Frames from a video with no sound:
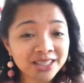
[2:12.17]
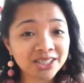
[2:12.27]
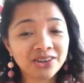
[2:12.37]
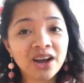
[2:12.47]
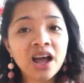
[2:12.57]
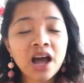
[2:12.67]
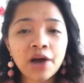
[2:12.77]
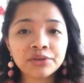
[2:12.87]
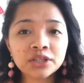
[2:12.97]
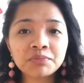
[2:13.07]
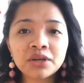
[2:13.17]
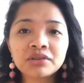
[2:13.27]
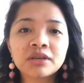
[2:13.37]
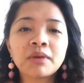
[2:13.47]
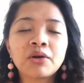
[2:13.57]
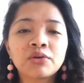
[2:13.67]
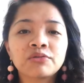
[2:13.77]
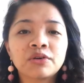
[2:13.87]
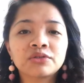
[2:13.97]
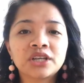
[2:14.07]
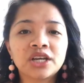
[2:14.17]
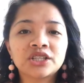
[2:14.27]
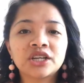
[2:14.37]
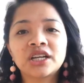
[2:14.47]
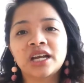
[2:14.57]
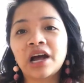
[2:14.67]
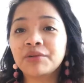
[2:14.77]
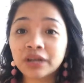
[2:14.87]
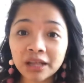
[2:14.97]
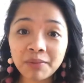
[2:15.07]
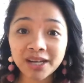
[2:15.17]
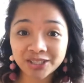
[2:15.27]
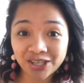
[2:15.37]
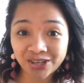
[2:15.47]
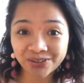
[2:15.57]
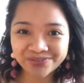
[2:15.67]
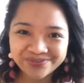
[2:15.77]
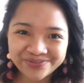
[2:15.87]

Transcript: So I'll just be using my own foundation and I'll get back to you.